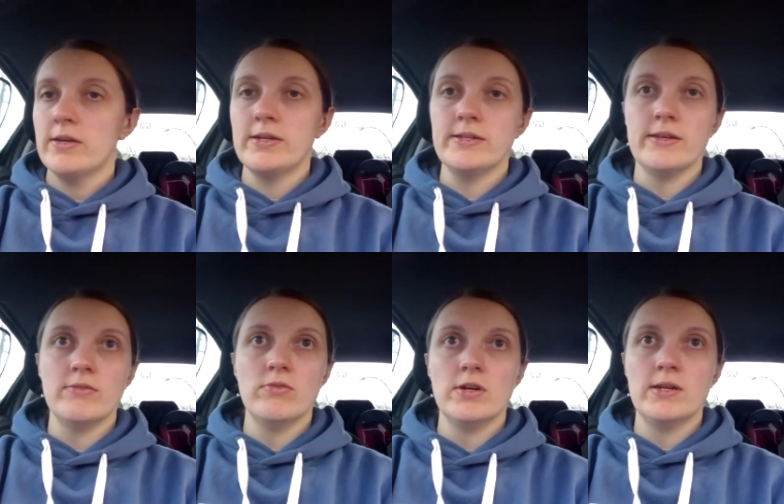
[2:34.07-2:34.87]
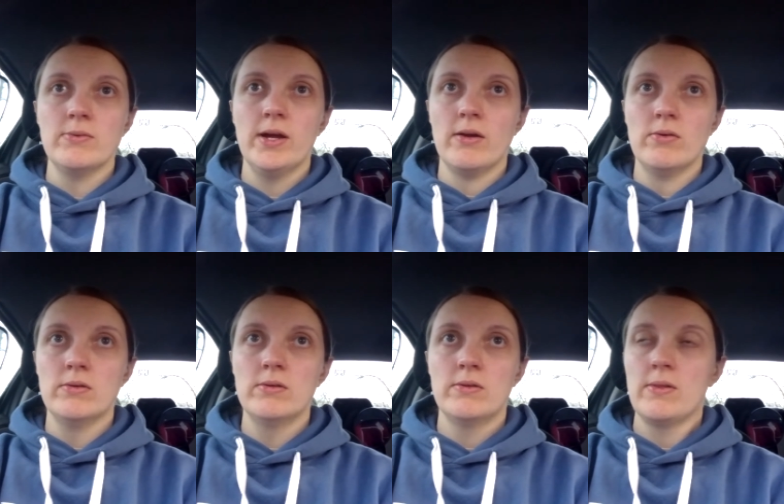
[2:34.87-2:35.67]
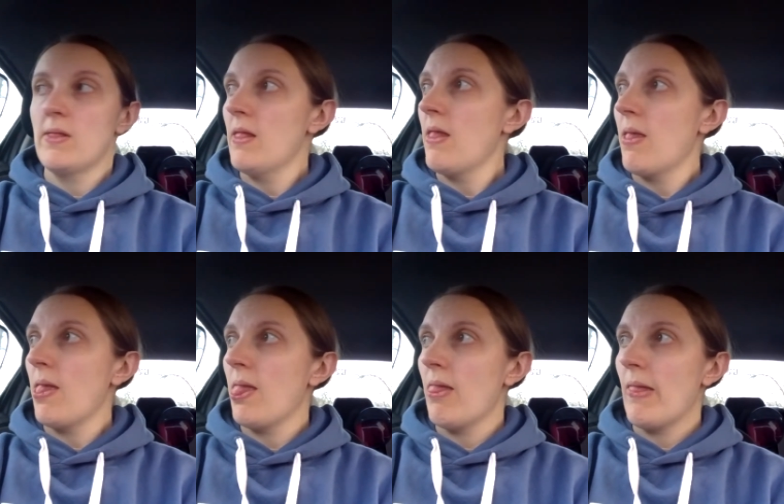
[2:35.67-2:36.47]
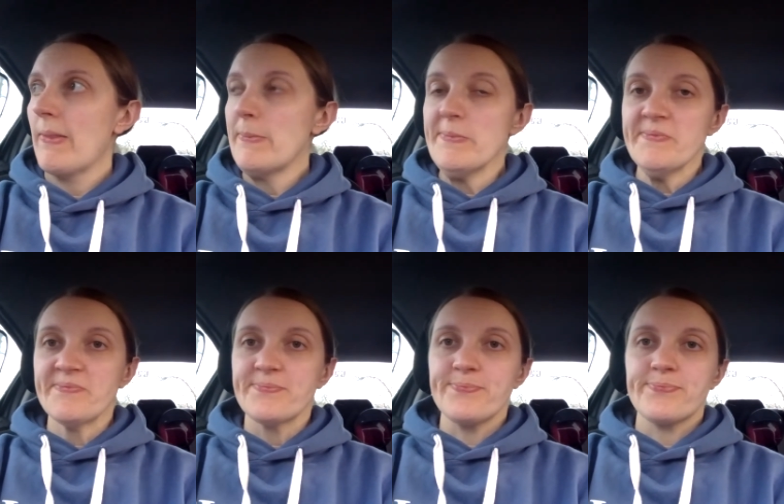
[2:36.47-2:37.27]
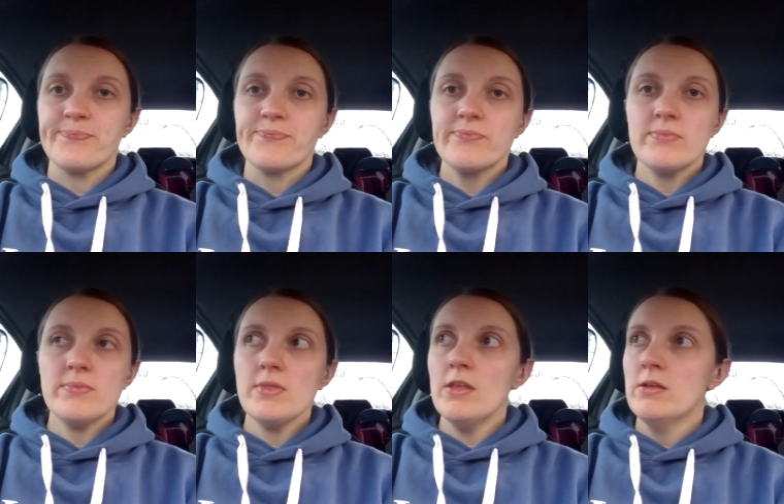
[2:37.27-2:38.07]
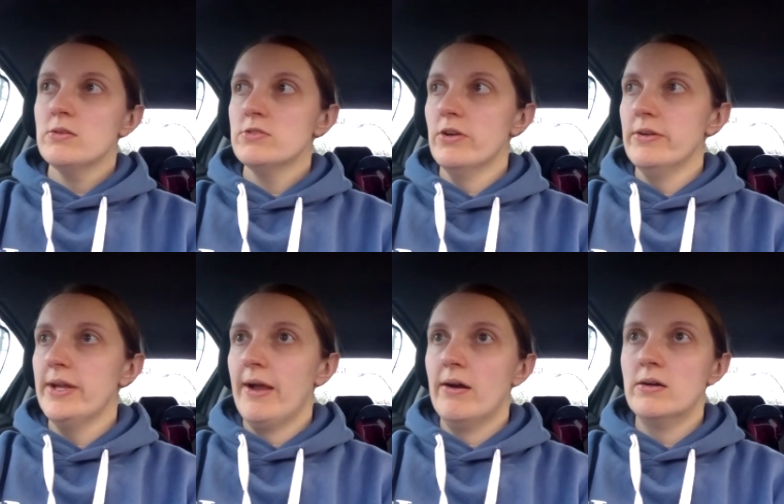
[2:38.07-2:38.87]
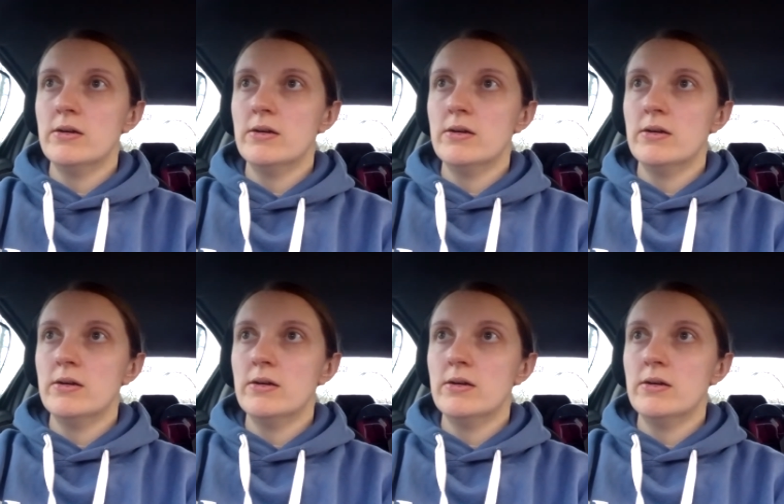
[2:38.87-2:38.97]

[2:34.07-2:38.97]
he did really well. So yeah.